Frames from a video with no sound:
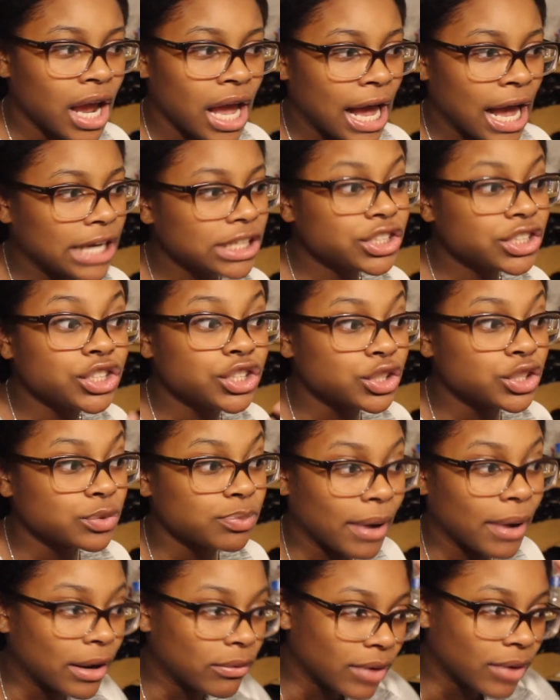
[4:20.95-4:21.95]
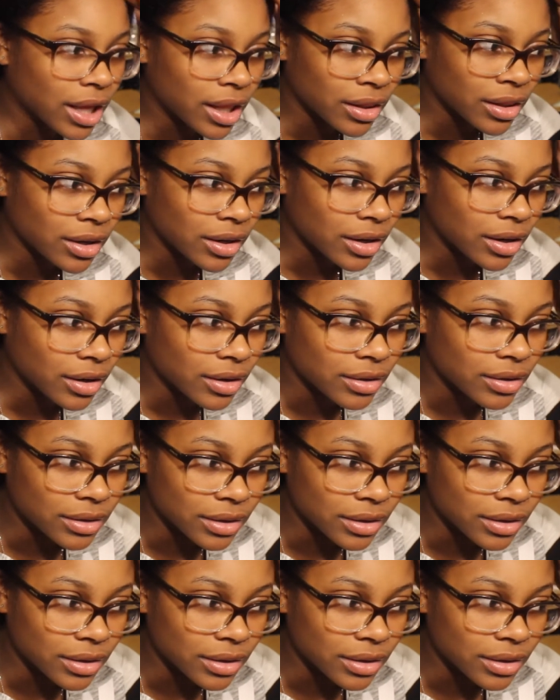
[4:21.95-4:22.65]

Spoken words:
I just use my regular